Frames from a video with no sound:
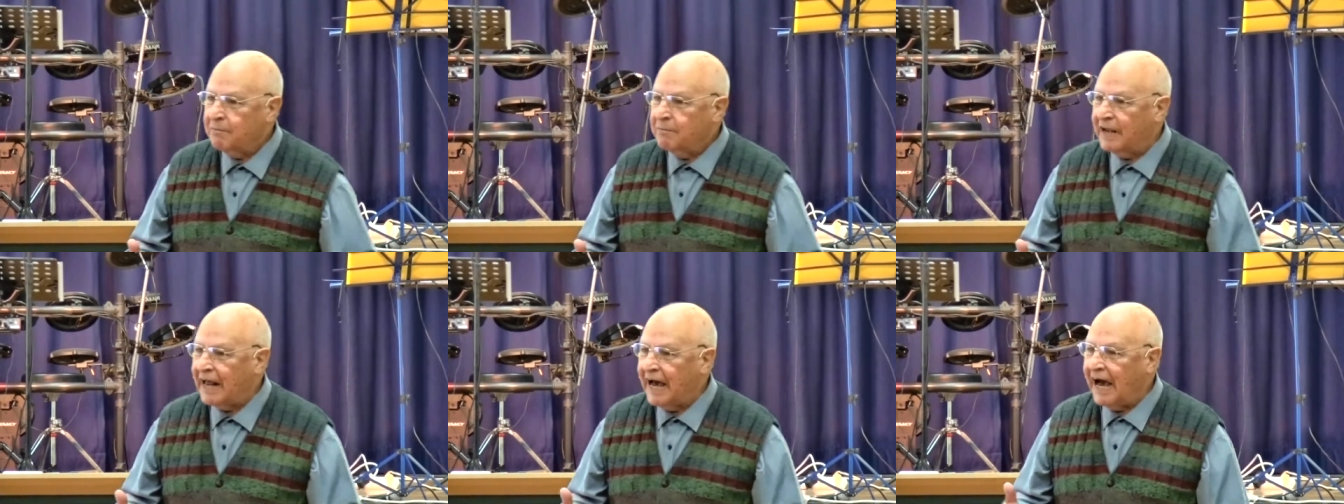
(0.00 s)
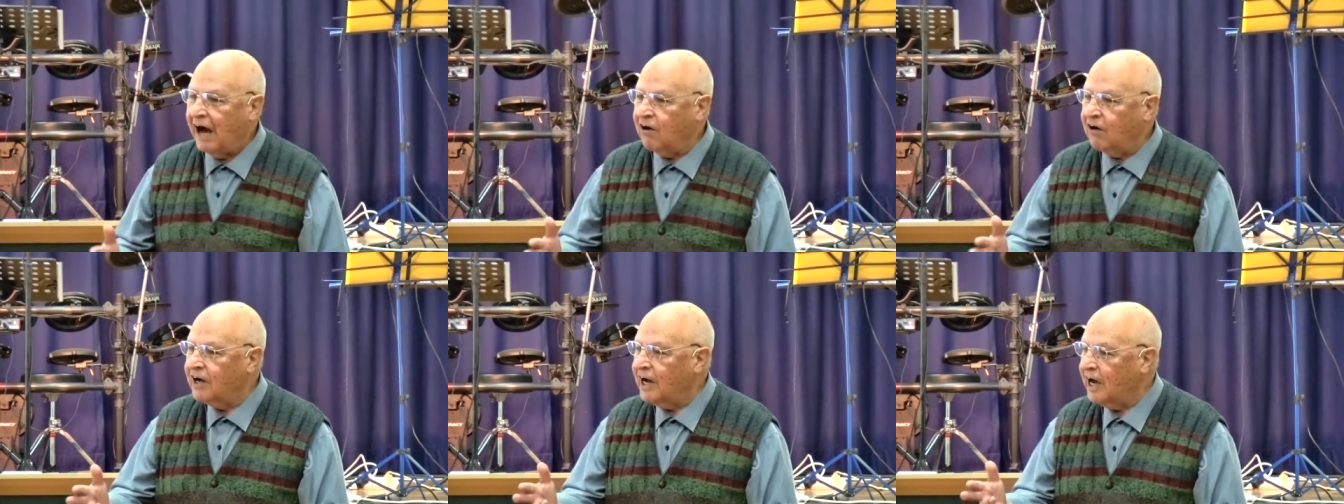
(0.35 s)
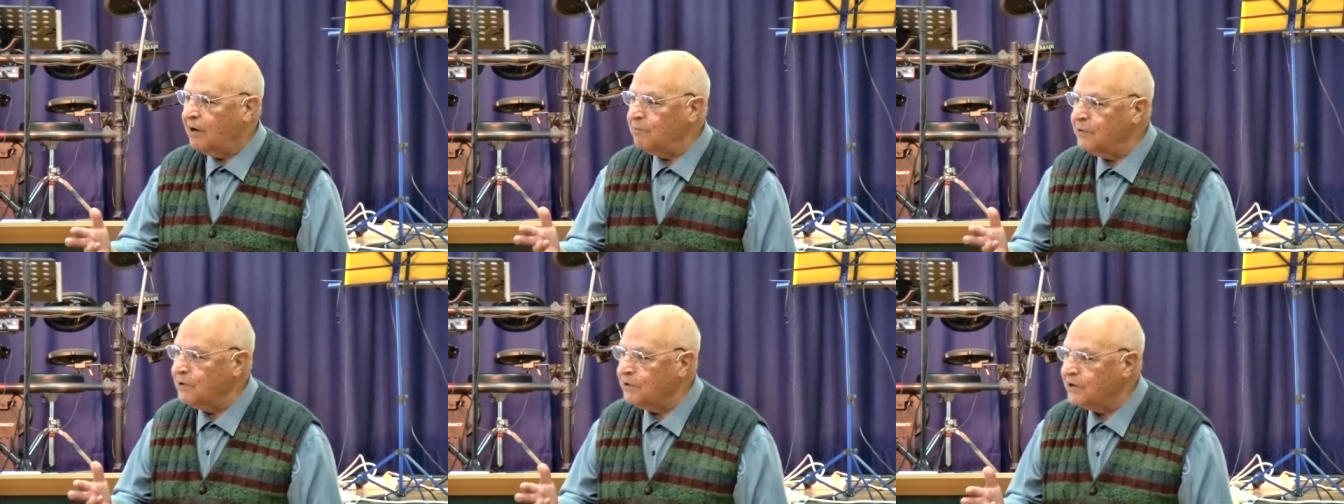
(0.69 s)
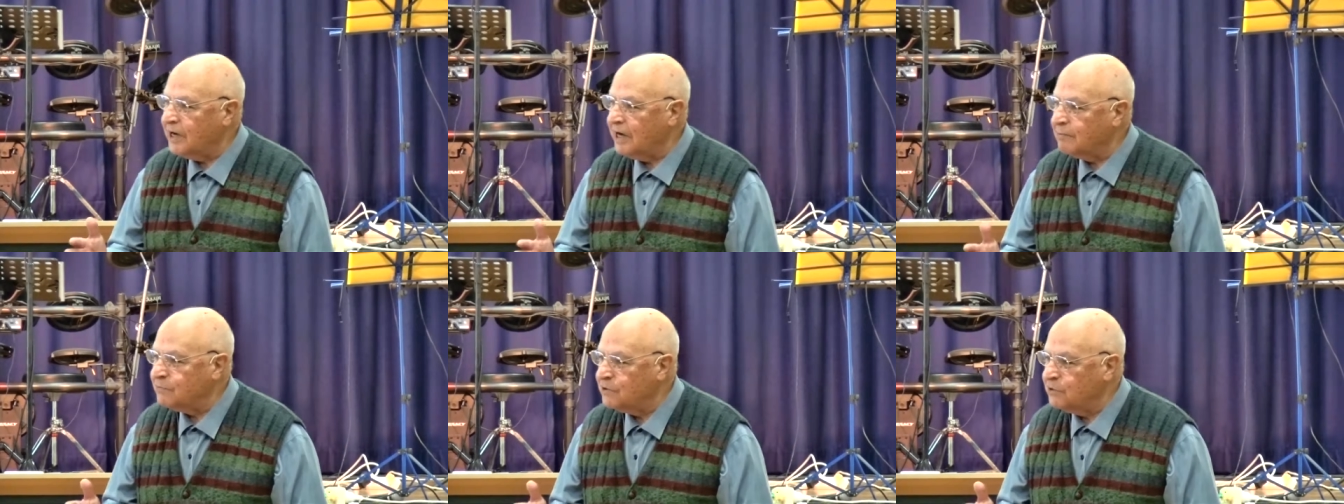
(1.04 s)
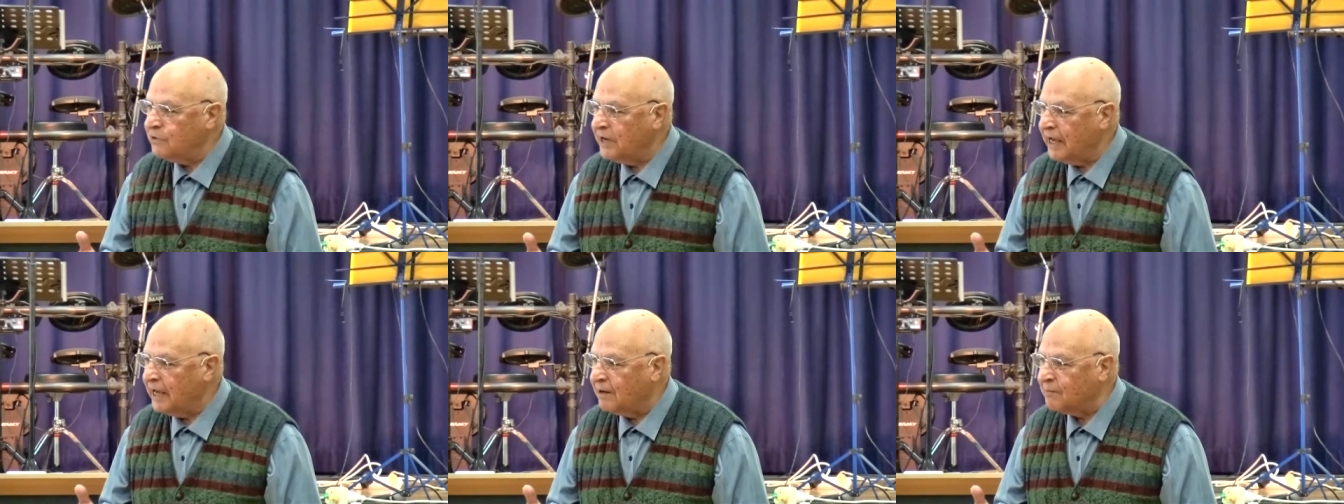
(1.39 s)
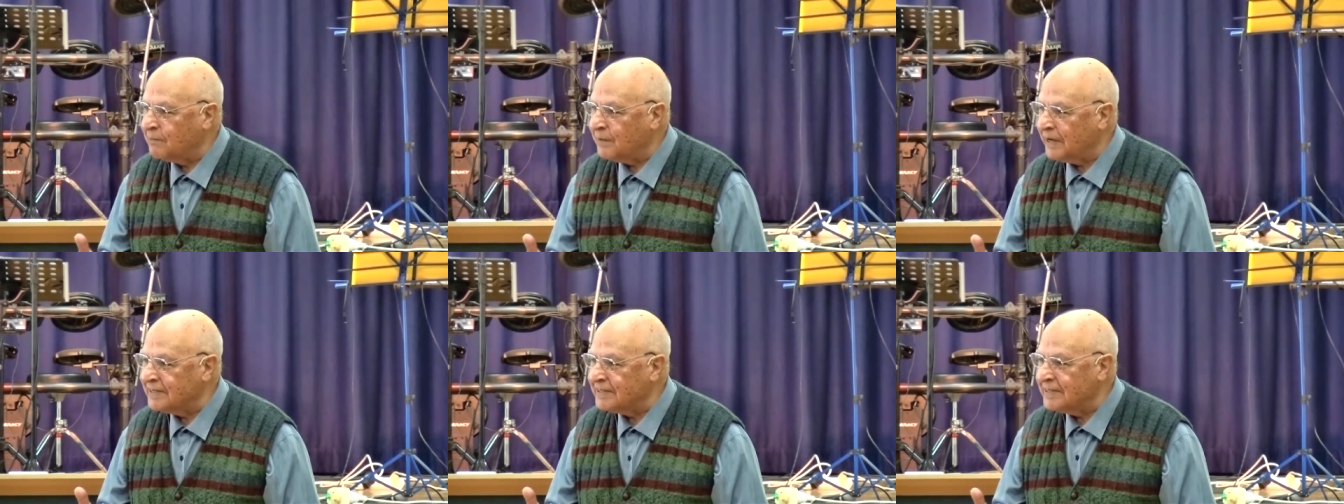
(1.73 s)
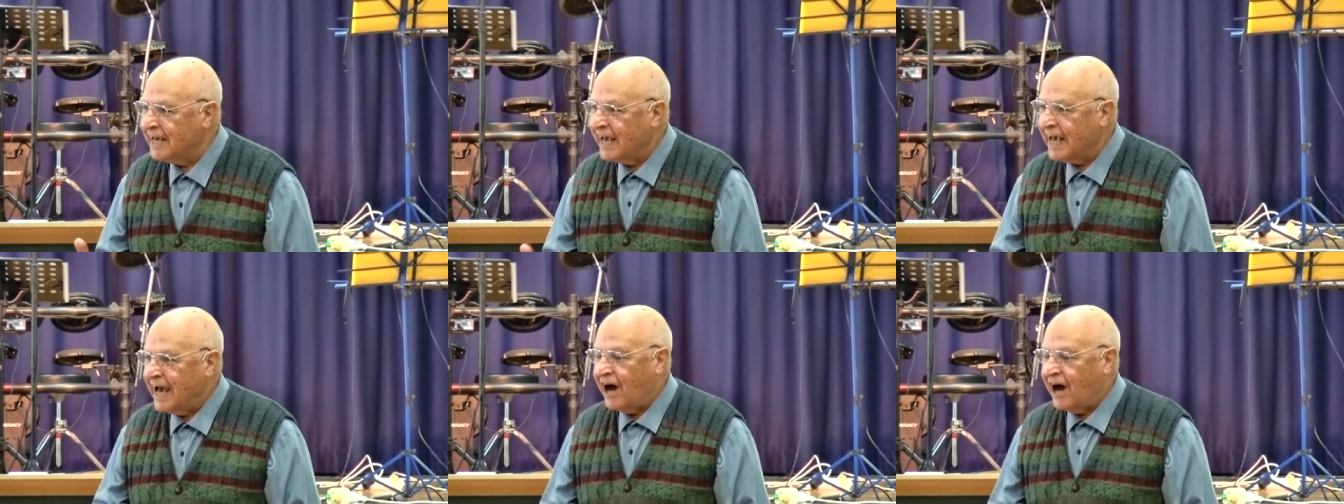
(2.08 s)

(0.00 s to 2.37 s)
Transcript: But how come you come to help us?